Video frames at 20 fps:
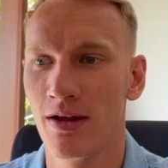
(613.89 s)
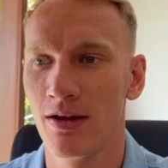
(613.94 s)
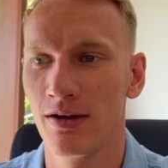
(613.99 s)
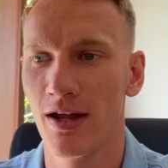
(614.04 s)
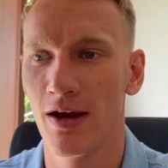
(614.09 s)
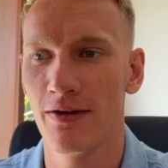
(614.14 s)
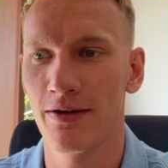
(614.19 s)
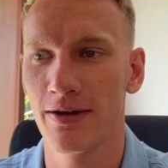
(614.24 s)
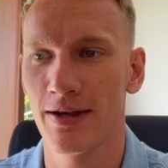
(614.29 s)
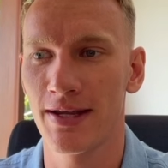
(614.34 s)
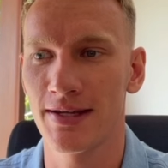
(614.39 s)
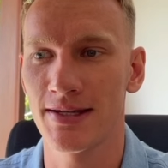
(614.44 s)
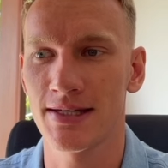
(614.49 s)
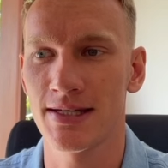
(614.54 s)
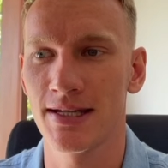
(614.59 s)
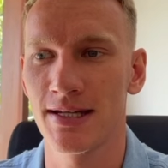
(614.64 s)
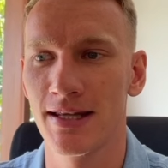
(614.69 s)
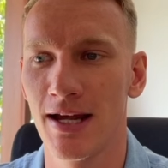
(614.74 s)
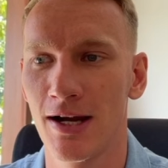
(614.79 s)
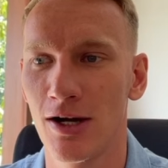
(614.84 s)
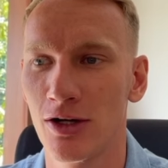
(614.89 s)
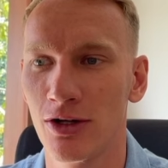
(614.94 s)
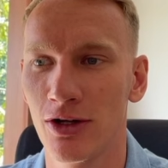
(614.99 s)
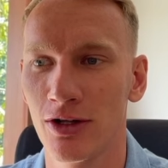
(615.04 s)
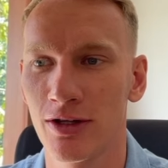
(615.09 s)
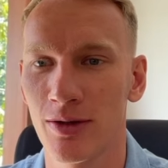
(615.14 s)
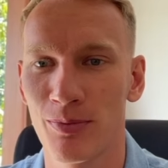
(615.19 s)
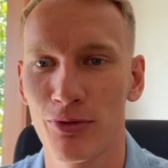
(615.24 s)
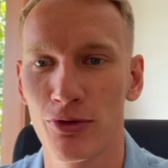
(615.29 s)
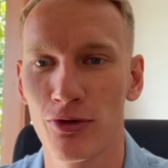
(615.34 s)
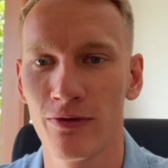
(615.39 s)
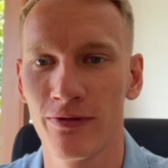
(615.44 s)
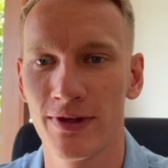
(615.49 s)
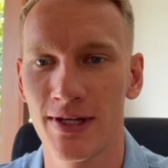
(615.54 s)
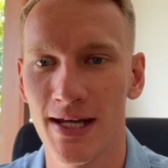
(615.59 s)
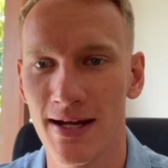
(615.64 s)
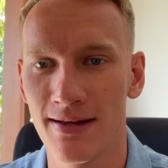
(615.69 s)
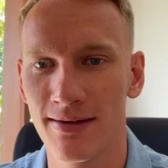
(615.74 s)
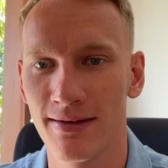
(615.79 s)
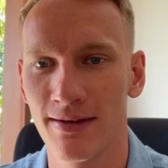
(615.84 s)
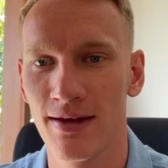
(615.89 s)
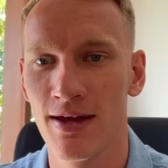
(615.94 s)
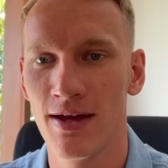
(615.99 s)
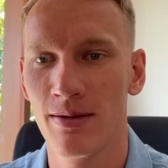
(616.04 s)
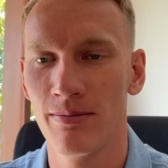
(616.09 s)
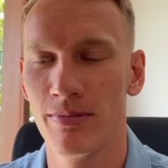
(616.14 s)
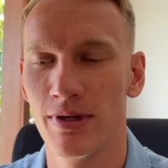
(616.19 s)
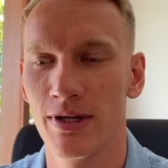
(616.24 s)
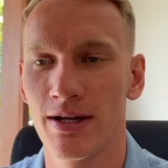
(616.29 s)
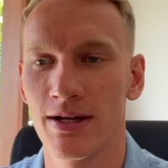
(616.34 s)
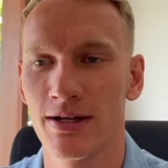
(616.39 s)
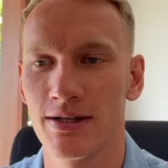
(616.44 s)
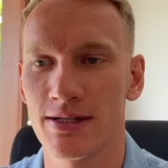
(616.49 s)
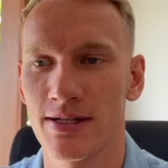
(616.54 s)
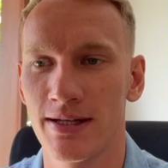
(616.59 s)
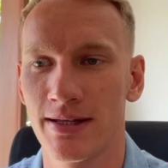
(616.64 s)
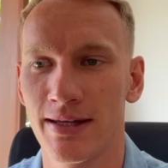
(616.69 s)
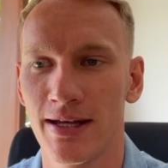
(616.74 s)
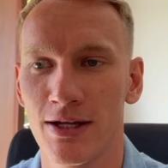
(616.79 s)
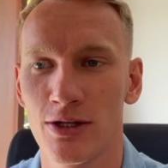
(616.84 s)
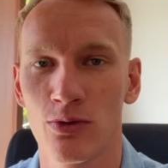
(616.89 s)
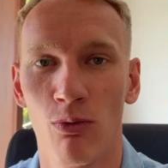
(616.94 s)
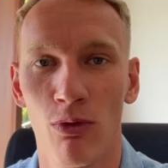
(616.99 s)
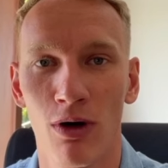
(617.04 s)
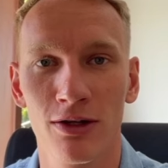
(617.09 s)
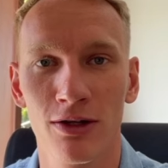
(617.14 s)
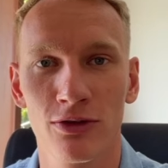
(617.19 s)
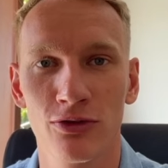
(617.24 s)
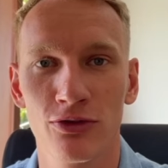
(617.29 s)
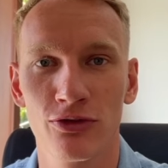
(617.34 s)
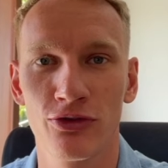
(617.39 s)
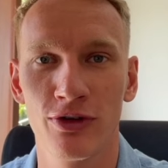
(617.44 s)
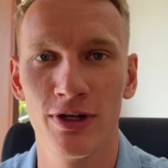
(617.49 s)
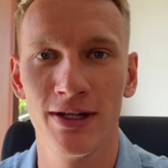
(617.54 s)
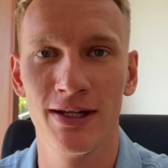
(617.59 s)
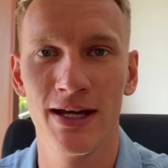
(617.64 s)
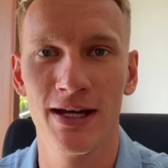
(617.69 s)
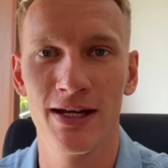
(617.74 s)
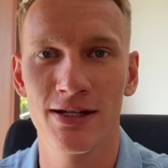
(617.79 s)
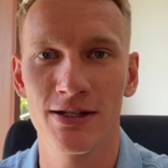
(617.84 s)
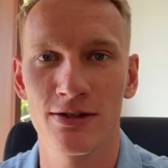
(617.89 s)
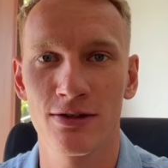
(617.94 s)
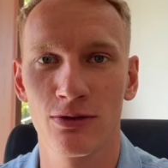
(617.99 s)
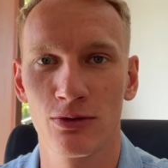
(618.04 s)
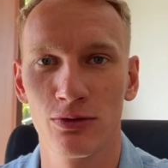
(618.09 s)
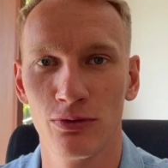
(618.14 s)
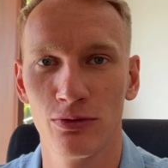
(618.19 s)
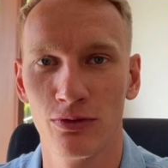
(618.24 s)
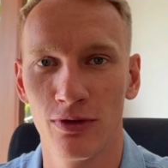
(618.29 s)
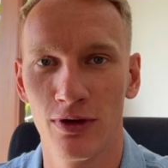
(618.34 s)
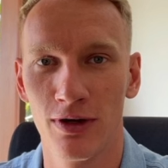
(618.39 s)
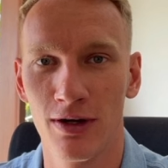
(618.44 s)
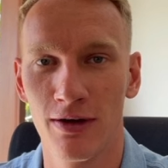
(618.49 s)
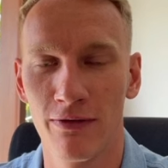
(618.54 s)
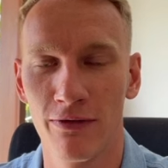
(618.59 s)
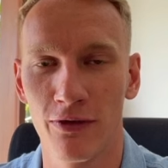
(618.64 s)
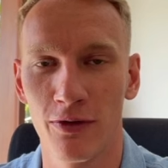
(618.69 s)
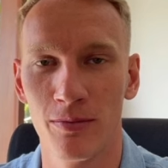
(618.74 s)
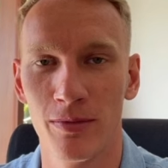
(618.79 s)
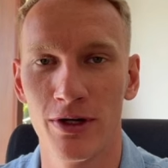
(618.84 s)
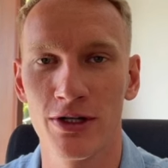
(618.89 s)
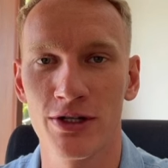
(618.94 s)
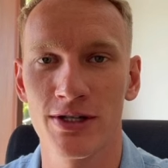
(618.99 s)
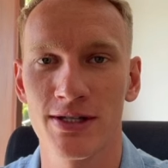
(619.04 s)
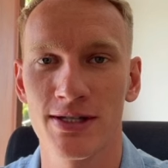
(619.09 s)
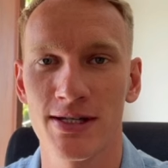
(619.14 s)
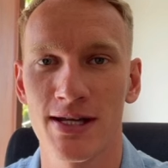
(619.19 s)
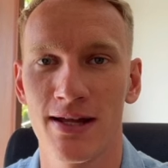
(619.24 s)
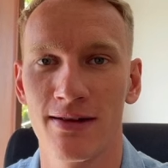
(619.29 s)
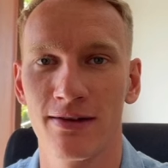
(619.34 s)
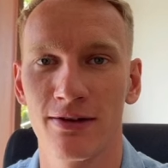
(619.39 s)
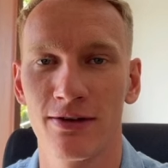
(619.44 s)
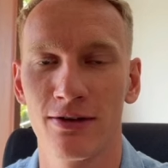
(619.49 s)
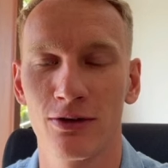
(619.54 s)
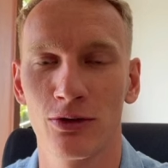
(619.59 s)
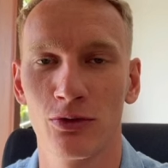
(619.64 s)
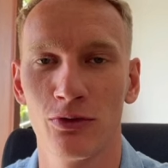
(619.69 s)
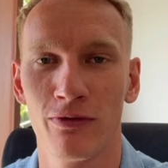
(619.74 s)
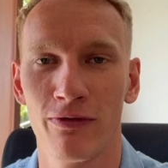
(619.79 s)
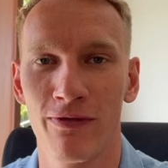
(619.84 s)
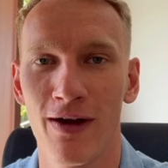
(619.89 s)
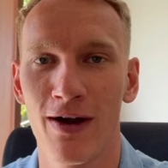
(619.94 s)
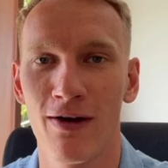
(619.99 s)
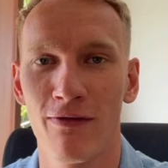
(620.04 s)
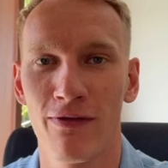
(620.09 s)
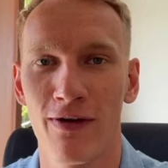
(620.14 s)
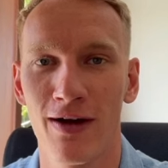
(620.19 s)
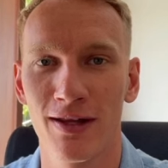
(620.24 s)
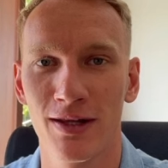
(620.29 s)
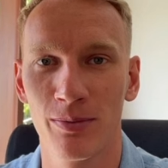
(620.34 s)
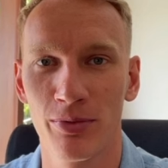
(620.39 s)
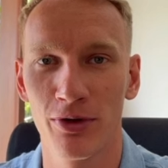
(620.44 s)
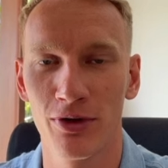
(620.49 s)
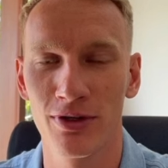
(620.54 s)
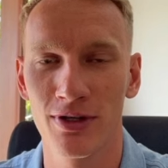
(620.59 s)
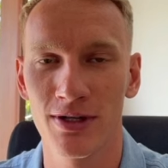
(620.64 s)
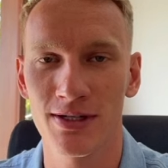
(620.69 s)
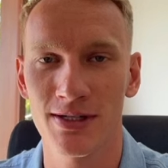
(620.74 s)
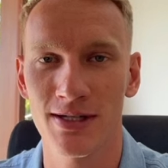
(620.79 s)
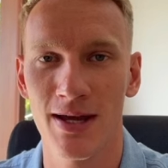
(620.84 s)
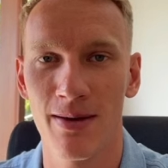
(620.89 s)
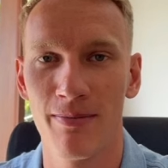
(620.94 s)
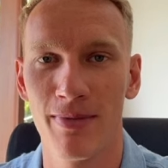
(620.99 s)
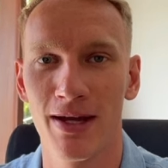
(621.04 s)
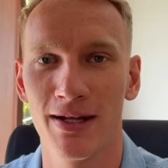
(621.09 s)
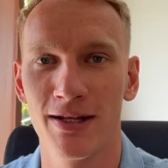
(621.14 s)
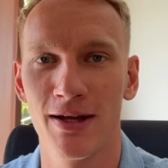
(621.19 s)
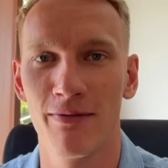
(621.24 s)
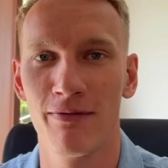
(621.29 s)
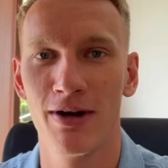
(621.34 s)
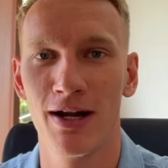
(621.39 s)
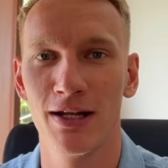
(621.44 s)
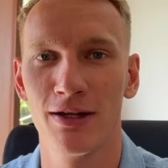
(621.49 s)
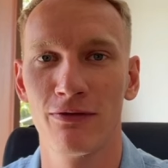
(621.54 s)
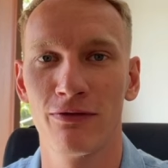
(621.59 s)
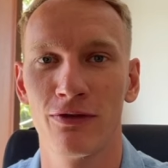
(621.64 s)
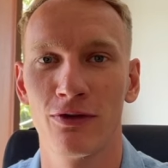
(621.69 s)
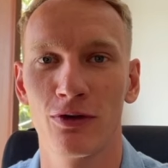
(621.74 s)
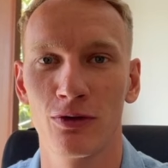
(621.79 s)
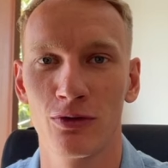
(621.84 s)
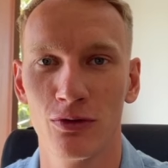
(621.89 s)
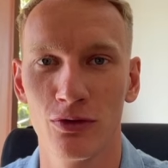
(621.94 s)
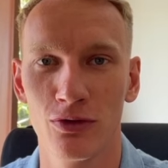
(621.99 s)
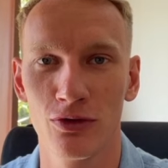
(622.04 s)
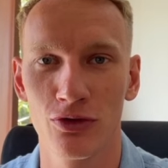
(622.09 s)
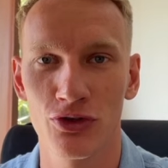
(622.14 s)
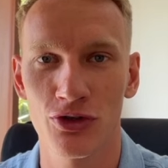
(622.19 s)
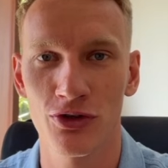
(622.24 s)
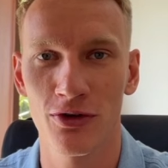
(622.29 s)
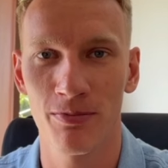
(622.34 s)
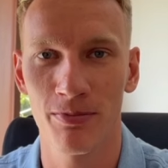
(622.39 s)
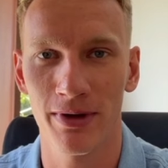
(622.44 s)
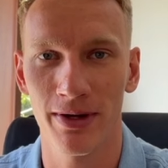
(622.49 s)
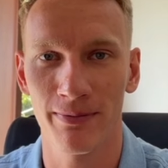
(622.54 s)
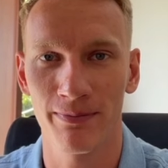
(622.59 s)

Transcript: Now you can see they are not approved yet because it takes one to three days to, uh, for Merchant Center to verify the products and make them ready for Google Shopping.